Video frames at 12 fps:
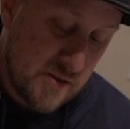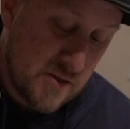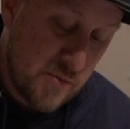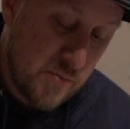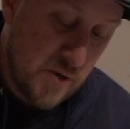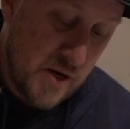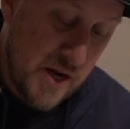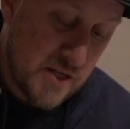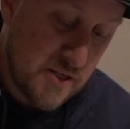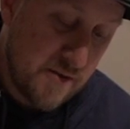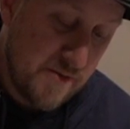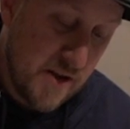to put an
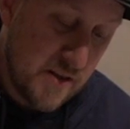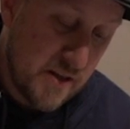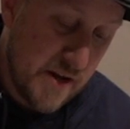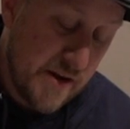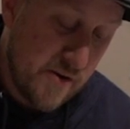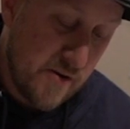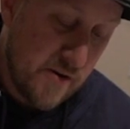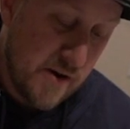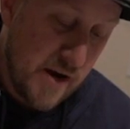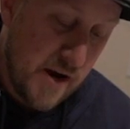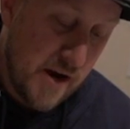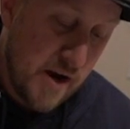SF headlight on
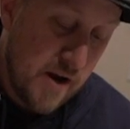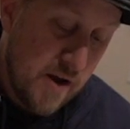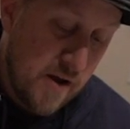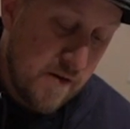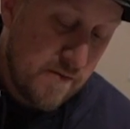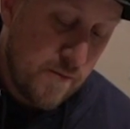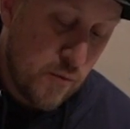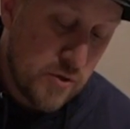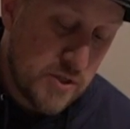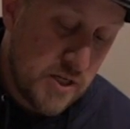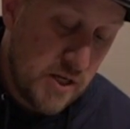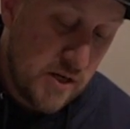a
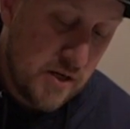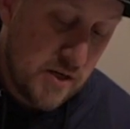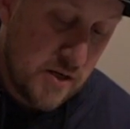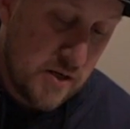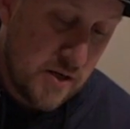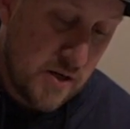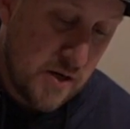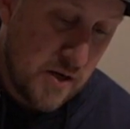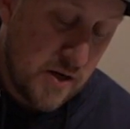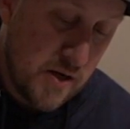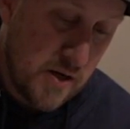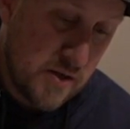14
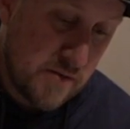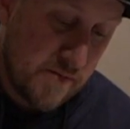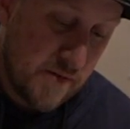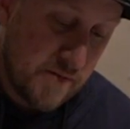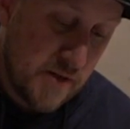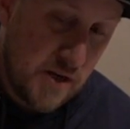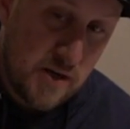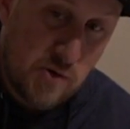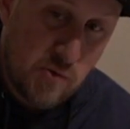to 15